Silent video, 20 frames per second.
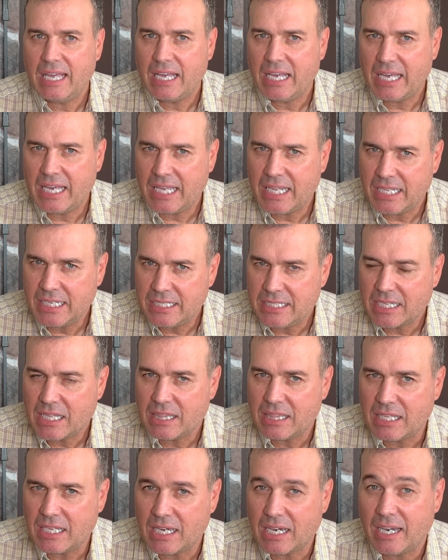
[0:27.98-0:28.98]
and
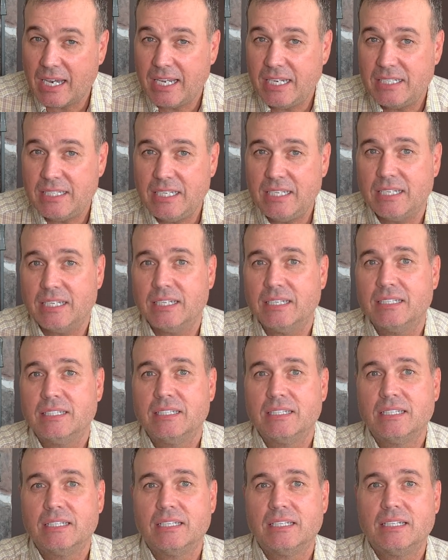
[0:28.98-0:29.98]
the idea
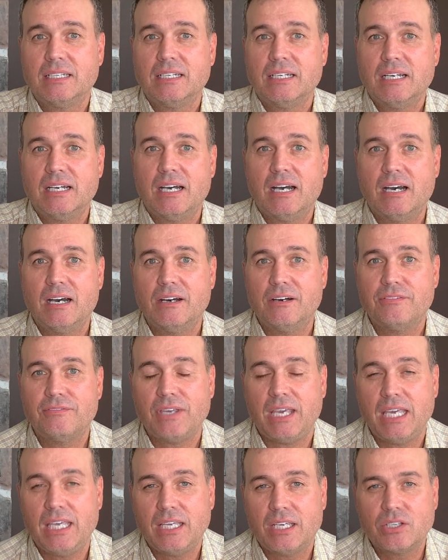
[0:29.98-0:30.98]
of
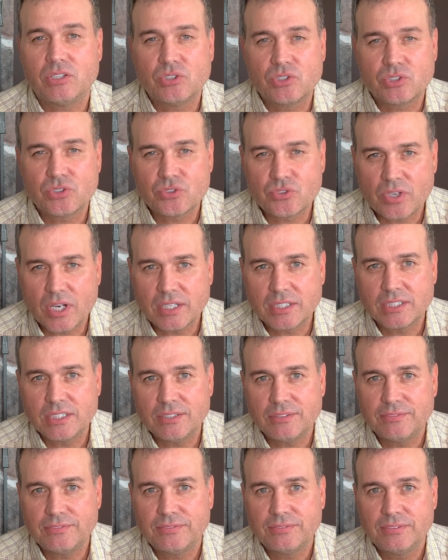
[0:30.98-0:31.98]
a
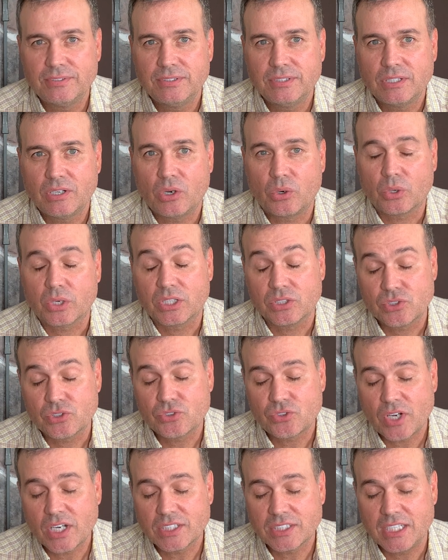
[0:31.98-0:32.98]
constructive or
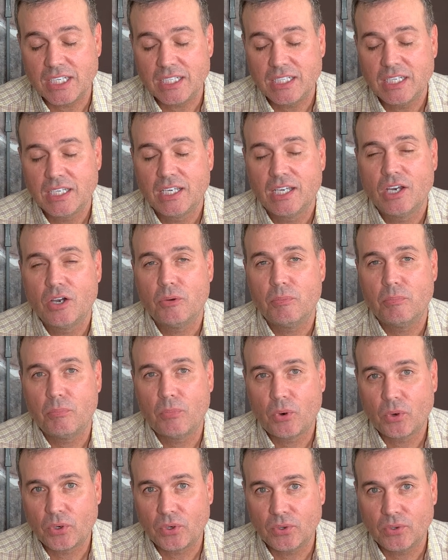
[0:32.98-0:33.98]
constructed
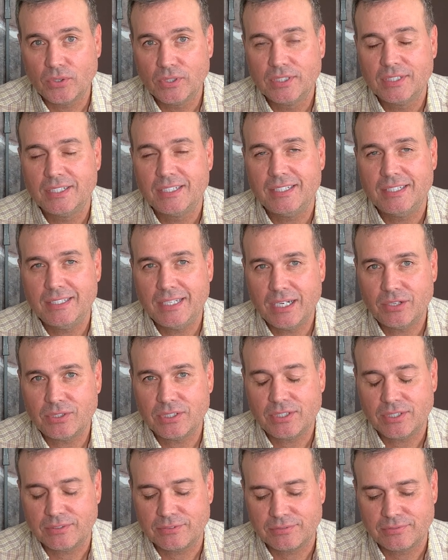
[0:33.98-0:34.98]
moral
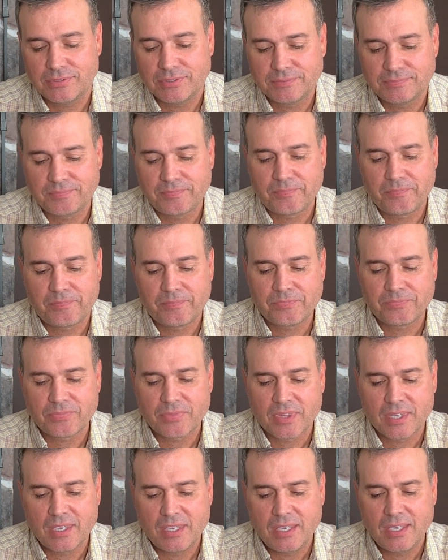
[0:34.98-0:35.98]
narrative.
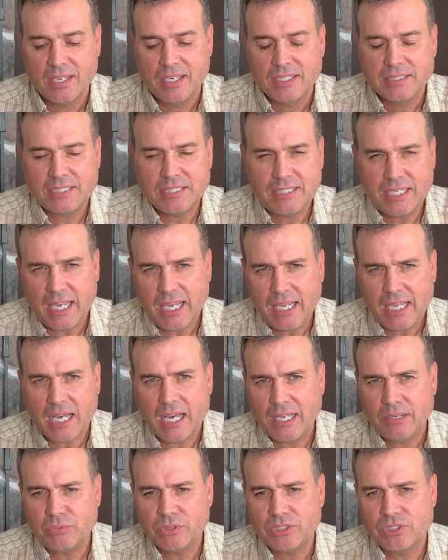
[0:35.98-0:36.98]
Today,
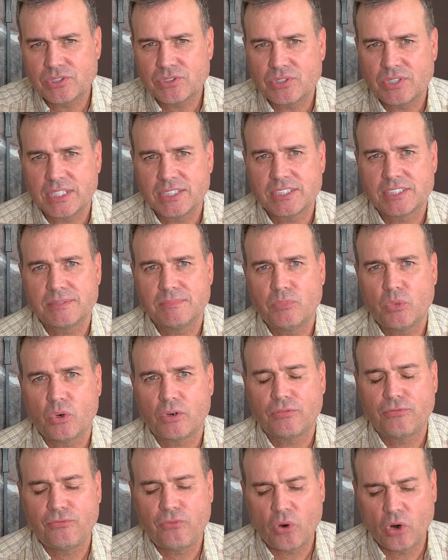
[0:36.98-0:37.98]
I will discuss
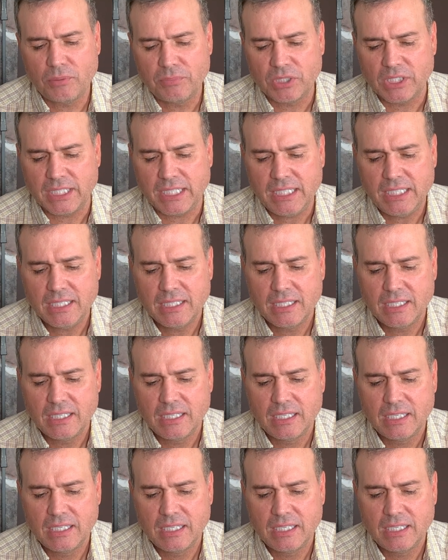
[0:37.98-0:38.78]
more formally